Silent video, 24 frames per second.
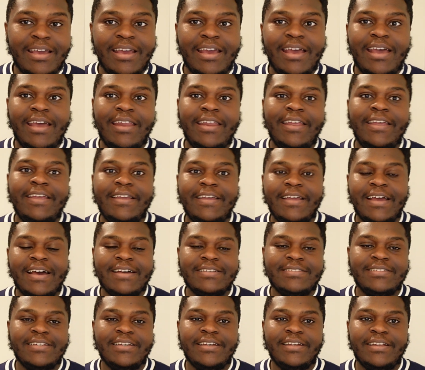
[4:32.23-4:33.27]
any
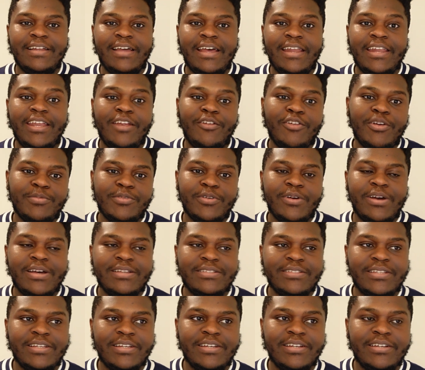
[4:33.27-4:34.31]
asset, any crypto
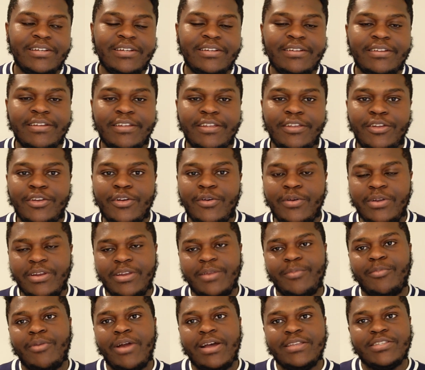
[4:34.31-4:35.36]
asset, you know,
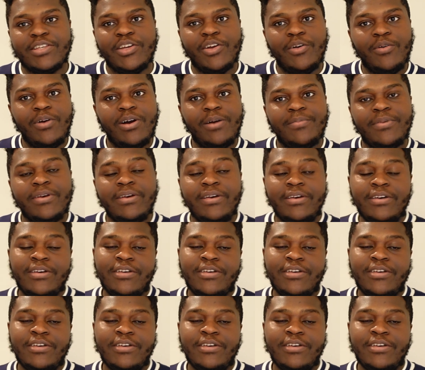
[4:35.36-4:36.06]
the price can go up.